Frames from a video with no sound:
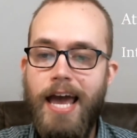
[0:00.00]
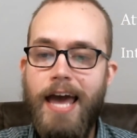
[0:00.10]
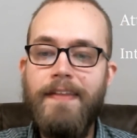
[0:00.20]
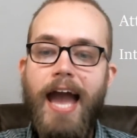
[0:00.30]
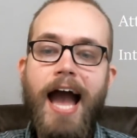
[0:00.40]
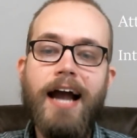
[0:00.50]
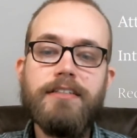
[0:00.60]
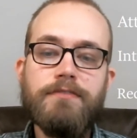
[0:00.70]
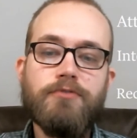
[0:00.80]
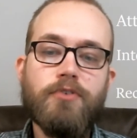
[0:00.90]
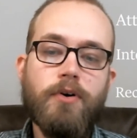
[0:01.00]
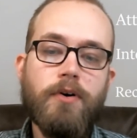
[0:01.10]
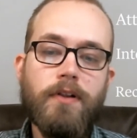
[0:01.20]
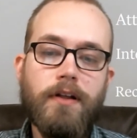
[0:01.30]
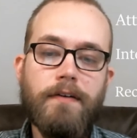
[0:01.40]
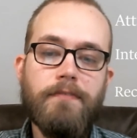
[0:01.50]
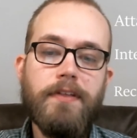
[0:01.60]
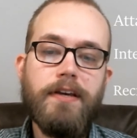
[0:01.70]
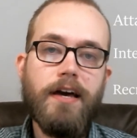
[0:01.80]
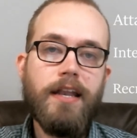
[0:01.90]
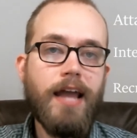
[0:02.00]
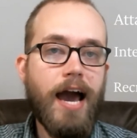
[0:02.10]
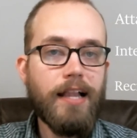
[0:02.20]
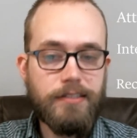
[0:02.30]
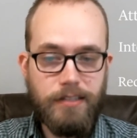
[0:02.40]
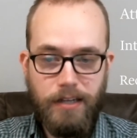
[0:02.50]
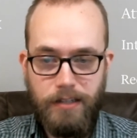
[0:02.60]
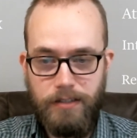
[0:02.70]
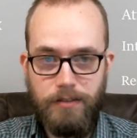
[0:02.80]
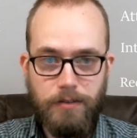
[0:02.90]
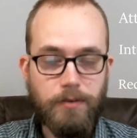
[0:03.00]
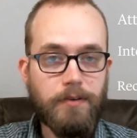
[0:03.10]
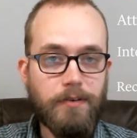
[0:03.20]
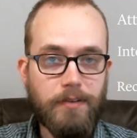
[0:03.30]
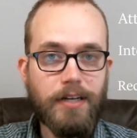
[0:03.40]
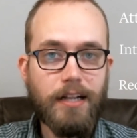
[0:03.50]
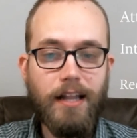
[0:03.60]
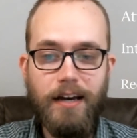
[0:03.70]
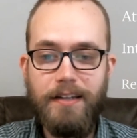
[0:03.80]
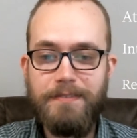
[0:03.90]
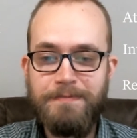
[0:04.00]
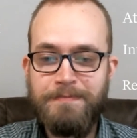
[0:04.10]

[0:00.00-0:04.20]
and the active role of the analysand, or the client,